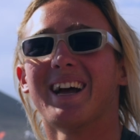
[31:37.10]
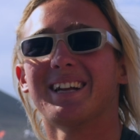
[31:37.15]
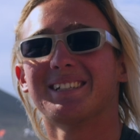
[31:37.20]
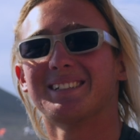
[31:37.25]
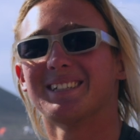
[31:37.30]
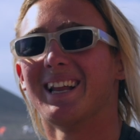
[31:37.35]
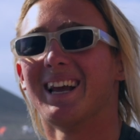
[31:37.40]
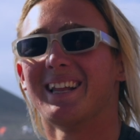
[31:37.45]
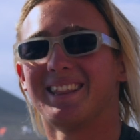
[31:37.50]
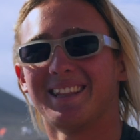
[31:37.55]

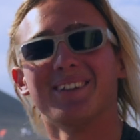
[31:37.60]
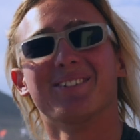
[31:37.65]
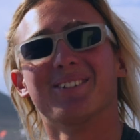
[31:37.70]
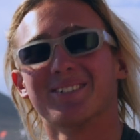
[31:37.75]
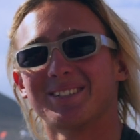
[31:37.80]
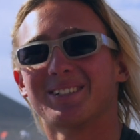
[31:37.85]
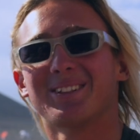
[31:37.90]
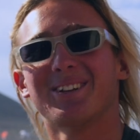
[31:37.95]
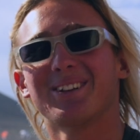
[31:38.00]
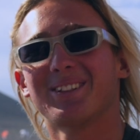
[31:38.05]
actually. I think it
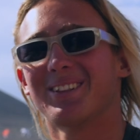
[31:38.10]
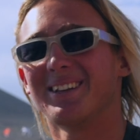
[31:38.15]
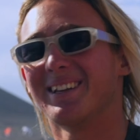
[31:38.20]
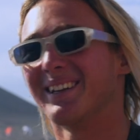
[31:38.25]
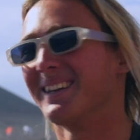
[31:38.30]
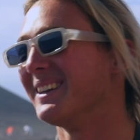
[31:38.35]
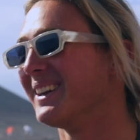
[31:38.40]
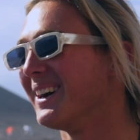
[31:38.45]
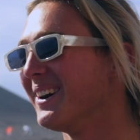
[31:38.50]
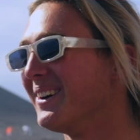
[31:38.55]
was a good
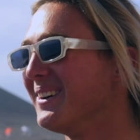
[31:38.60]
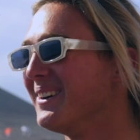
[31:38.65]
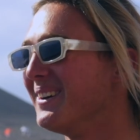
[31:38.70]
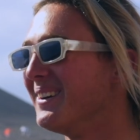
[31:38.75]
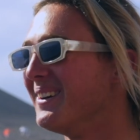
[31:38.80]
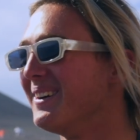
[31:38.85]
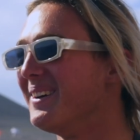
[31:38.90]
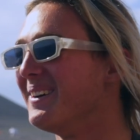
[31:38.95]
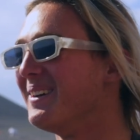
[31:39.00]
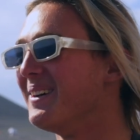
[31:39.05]
thing, you know.
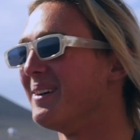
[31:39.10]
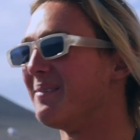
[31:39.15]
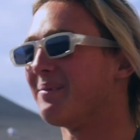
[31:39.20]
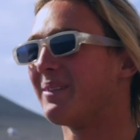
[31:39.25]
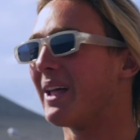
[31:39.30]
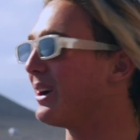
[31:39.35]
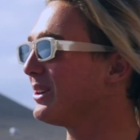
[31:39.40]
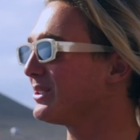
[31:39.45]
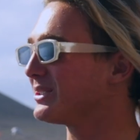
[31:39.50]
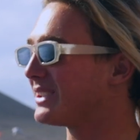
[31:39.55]

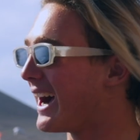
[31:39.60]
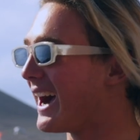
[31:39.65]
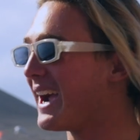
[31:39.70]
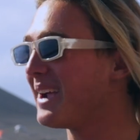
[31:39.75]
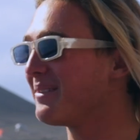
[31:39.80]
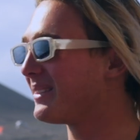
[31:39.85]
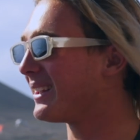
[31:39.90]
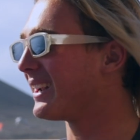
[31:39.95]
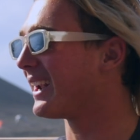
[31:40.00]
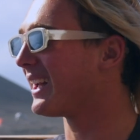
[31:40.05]
I was
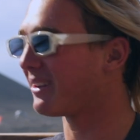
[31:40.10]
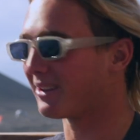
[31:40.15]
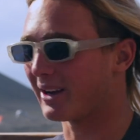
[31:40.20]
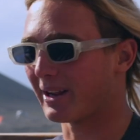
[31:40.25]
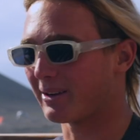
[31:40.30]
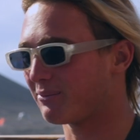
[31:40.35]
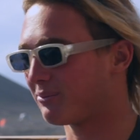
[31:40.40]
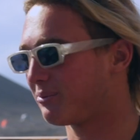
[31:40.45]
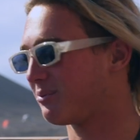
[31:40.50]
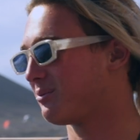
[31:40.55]
hyped and I was
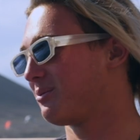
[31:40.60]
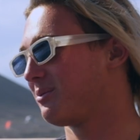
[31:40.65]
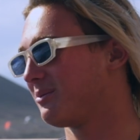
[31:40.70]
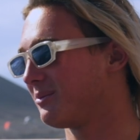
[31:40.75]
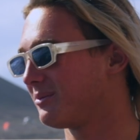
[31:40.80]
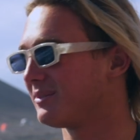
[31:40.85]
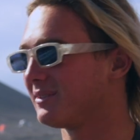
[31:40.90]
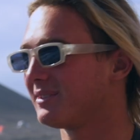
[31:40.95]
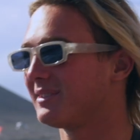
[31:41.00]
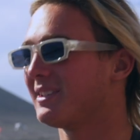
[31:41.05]
like,
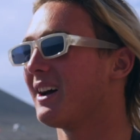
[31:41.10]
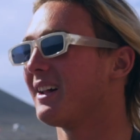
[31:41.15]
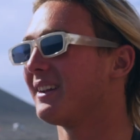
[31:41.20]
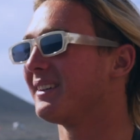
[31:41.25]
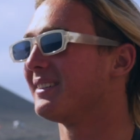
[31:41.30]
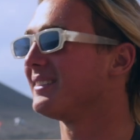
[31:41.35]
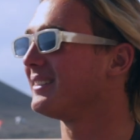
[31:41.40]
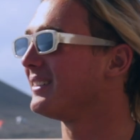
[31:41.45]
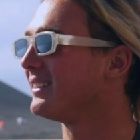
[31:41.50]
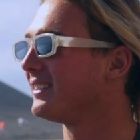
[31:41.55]
done.
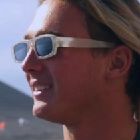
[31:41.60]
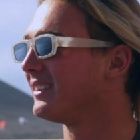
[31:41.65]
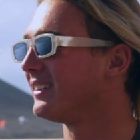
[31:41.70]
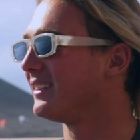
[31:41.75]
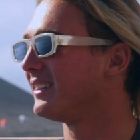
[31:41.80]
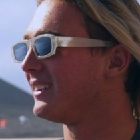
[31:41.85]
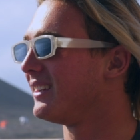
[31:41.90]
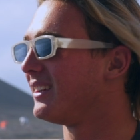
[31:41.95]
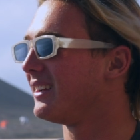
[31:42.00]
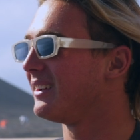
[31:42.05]

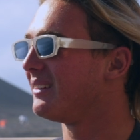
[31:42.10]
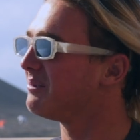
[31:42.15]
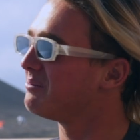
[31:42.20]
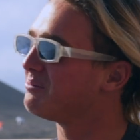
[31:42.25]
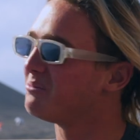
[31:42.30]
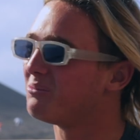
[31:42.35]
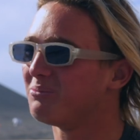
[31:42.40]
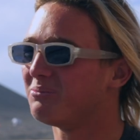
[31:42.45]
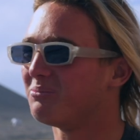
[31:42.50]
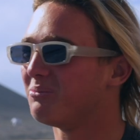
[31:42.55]

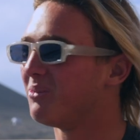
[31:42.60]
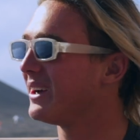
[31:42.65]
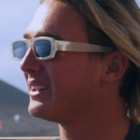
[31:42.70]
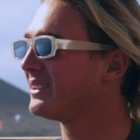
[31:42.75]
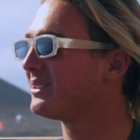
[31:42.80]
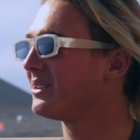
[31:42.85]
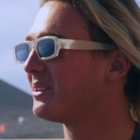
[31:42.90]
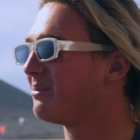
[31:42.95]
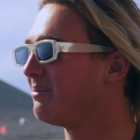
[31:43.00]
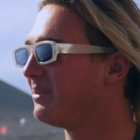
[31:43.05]

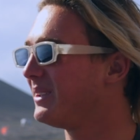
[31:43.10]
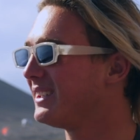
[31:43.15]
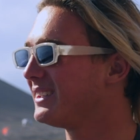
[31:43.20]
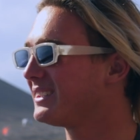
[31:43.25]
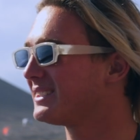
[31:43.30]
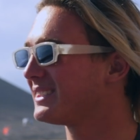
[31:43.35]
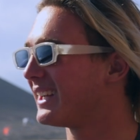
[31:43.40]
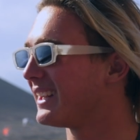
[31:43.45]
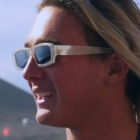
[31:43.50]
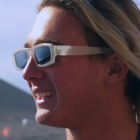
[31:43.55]
Went to the
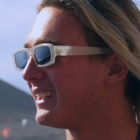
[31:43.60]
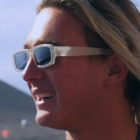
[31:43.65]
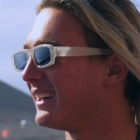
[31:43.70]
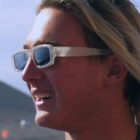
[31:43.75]
beach and